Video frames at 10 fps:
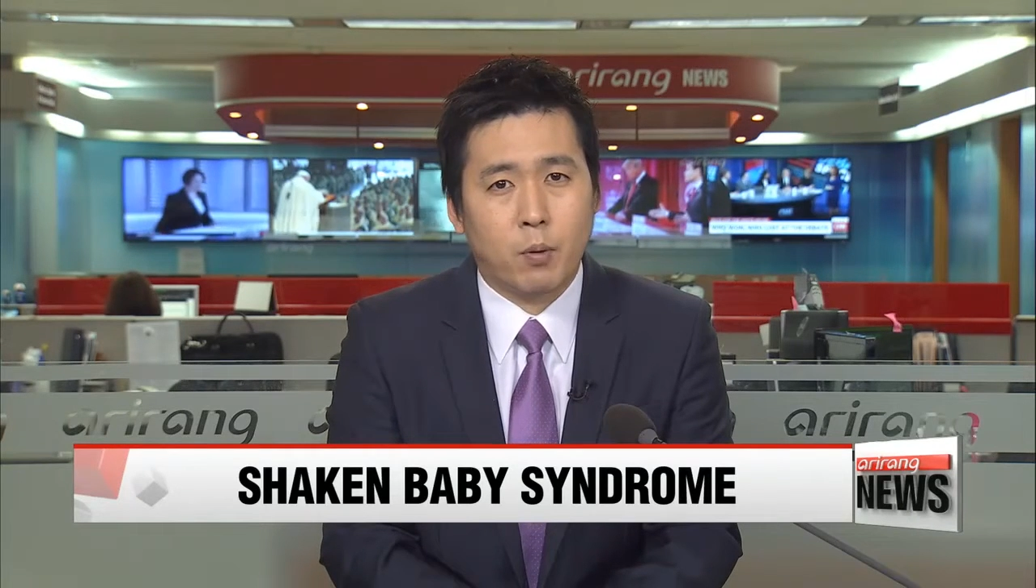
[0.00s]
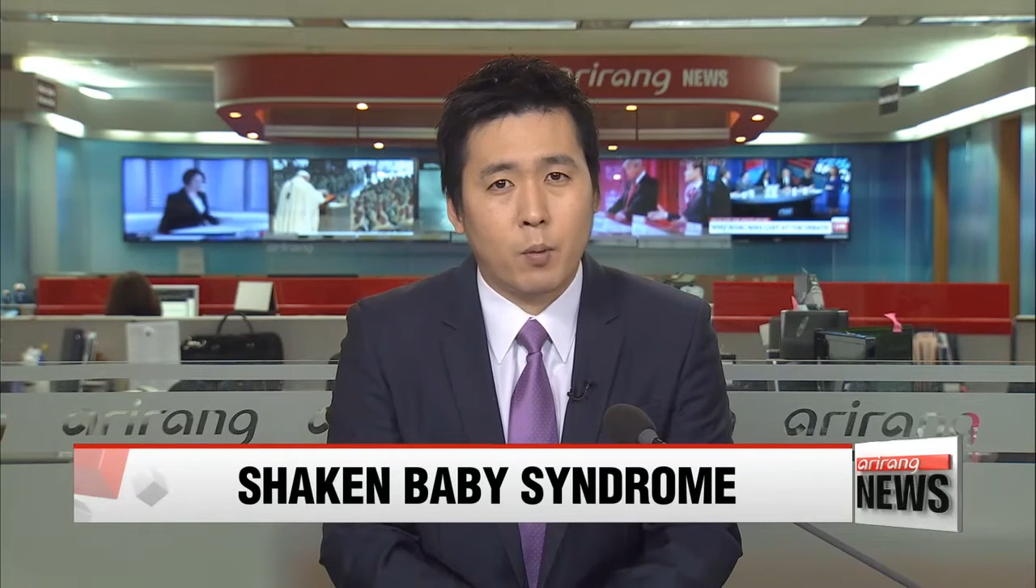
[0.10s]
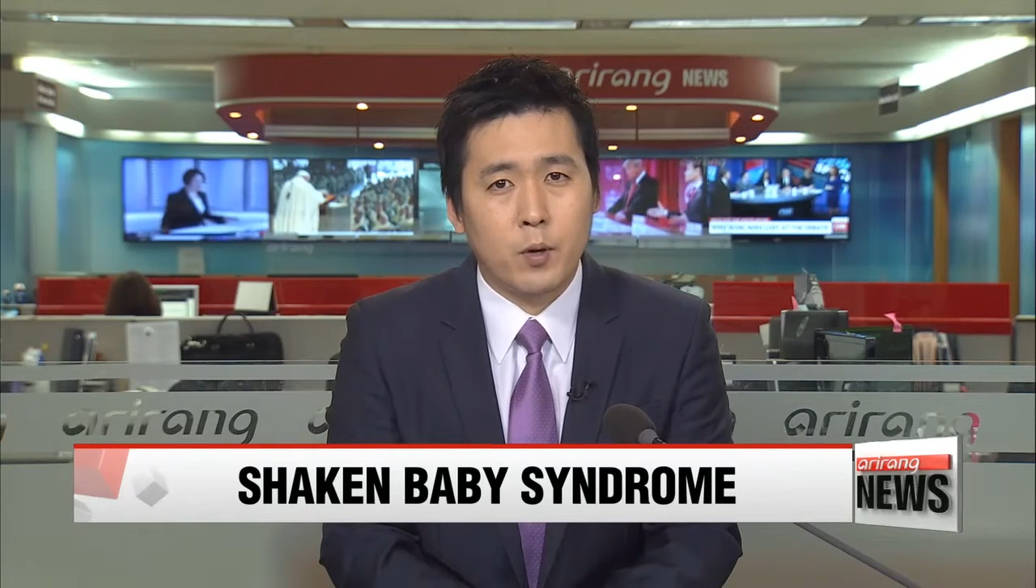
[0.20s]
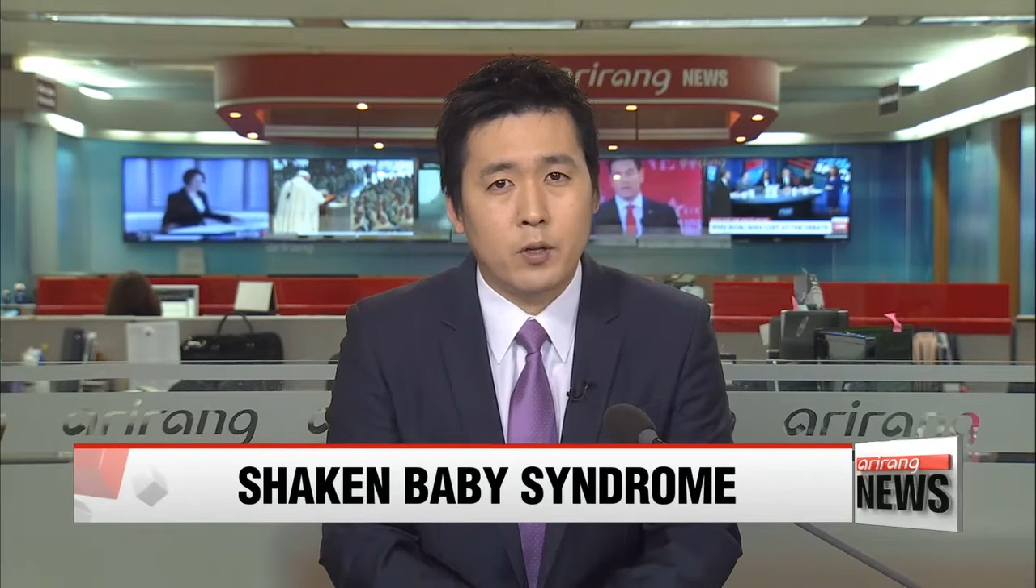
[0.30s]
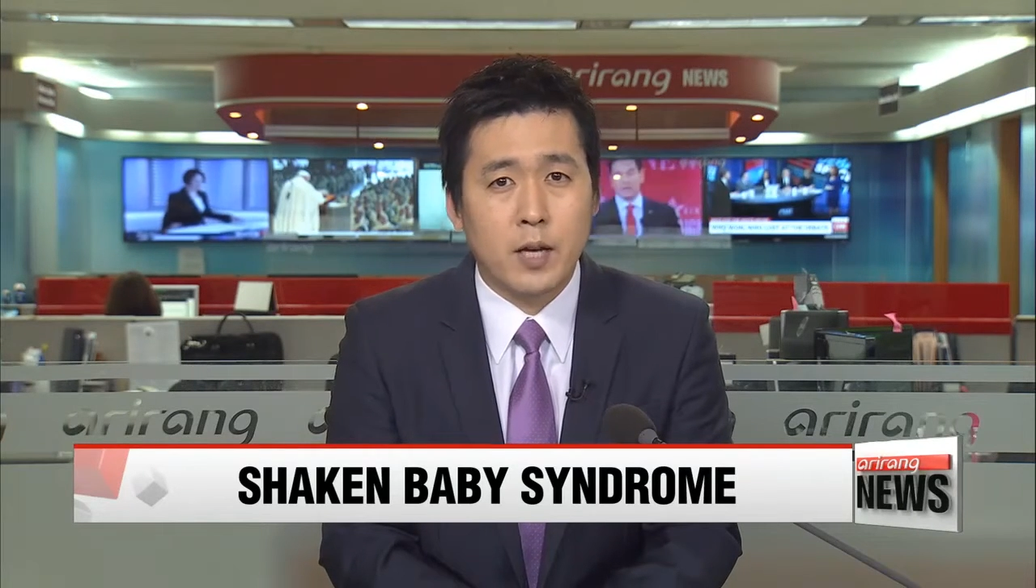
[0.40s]

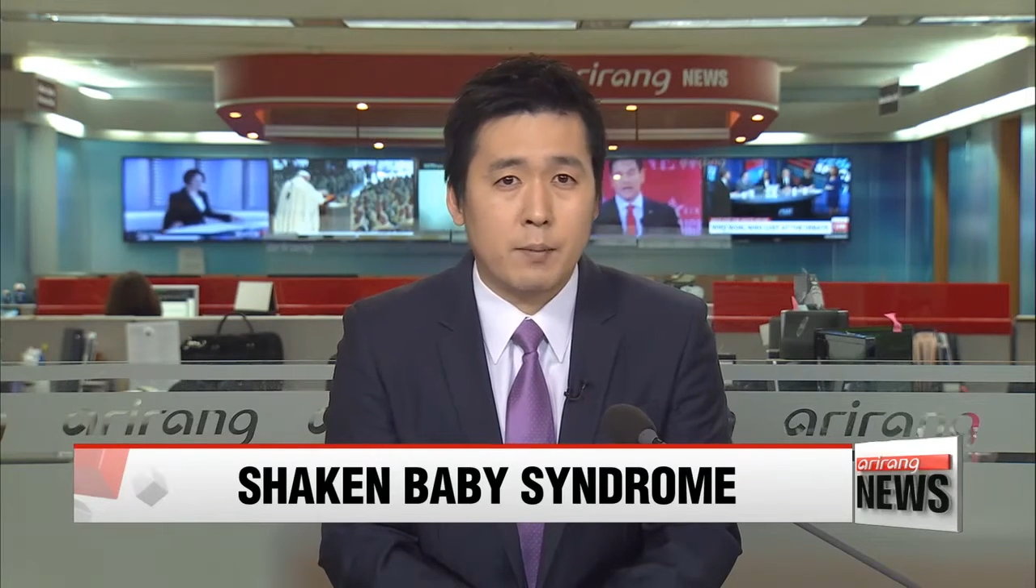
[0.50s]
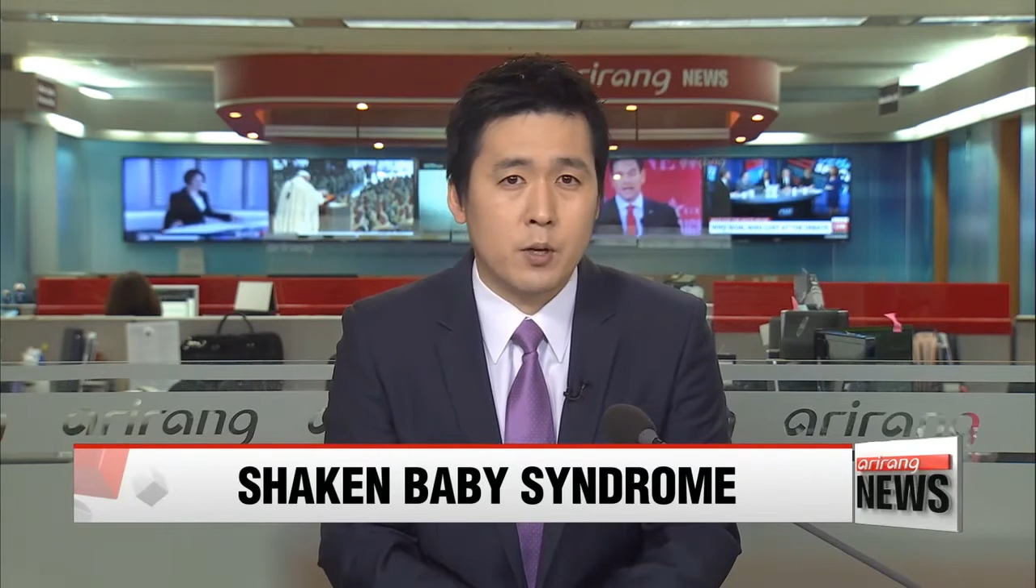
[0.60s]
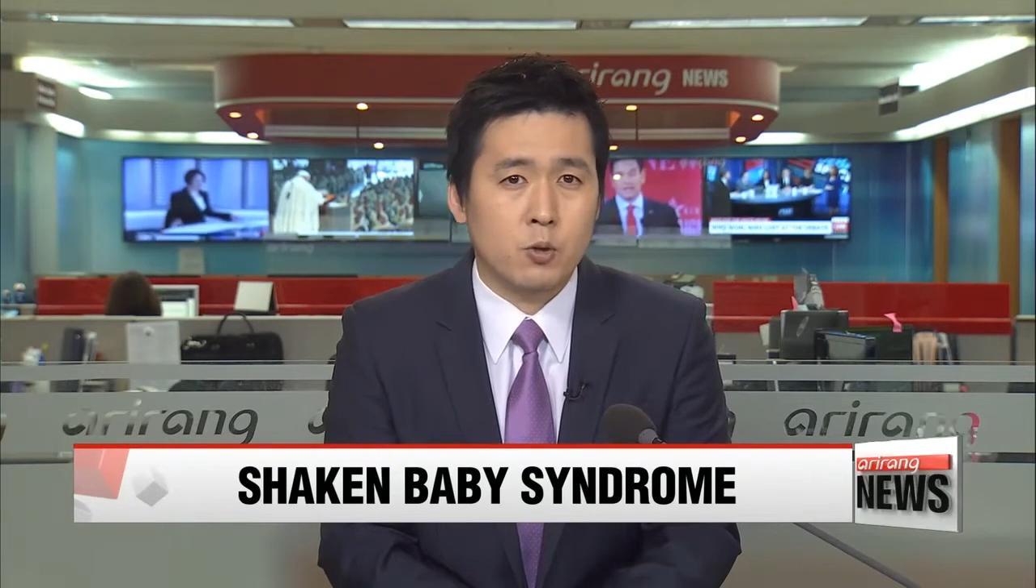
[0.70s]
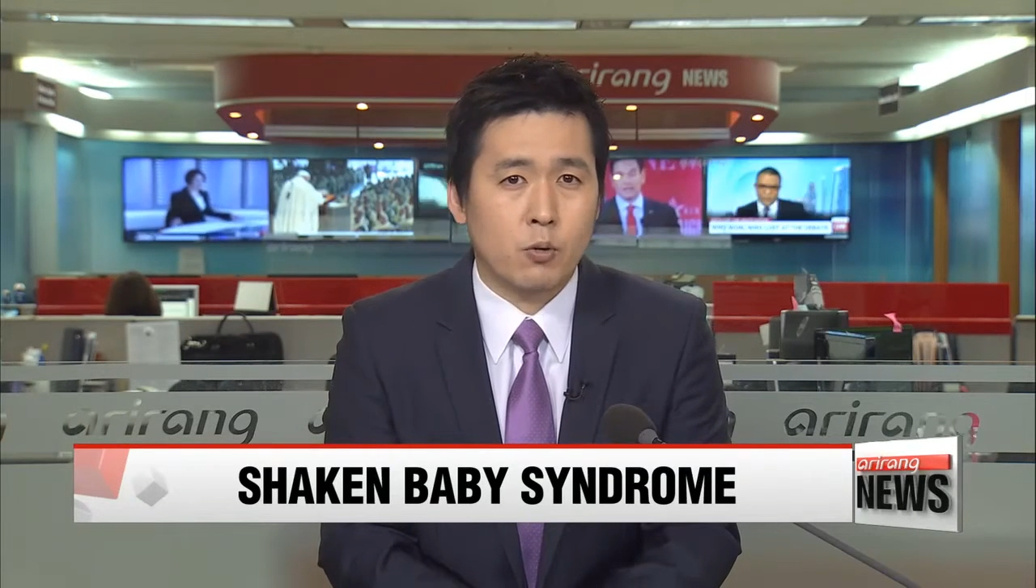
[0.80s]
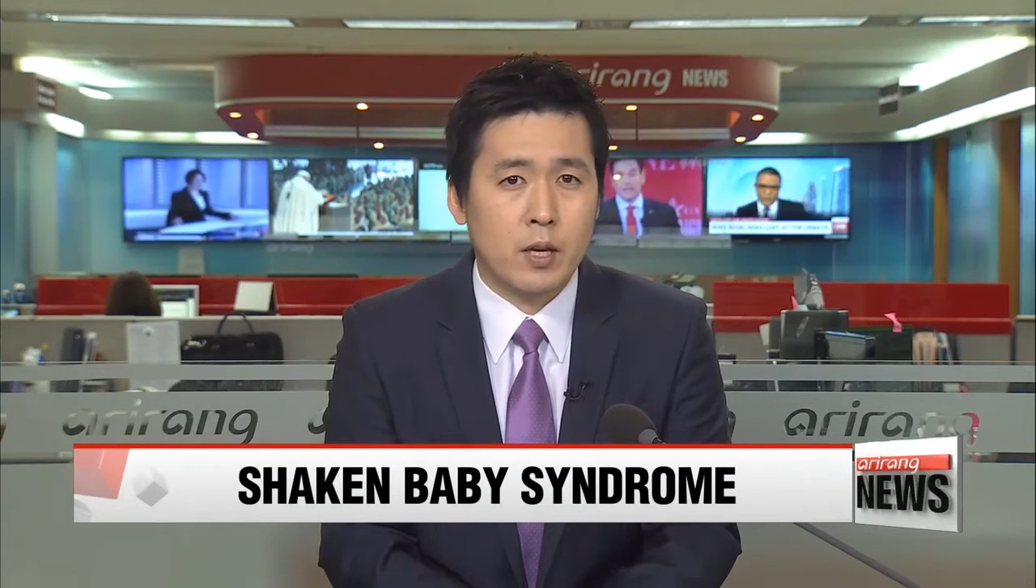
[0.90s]
permanent
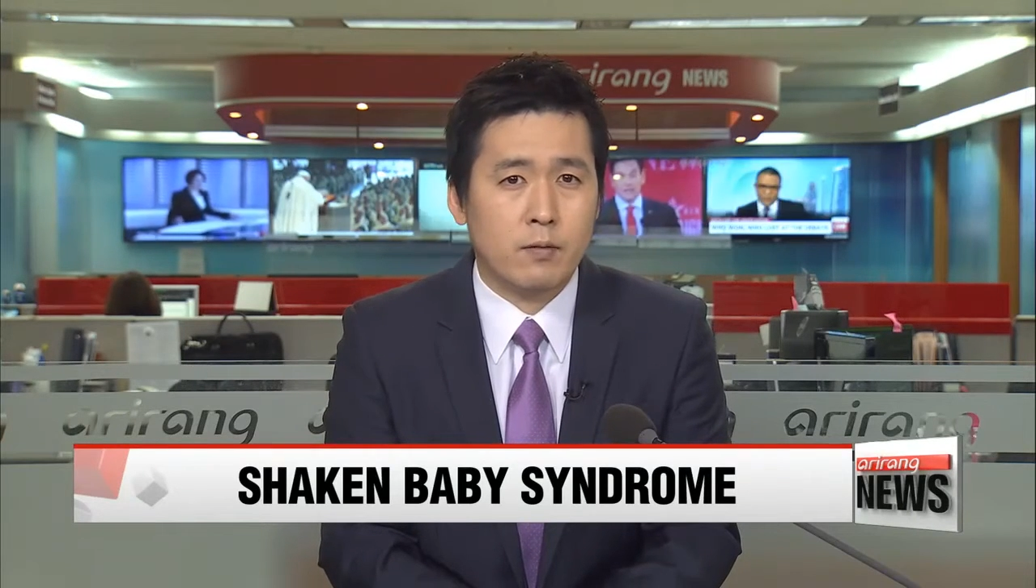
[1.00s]
damage or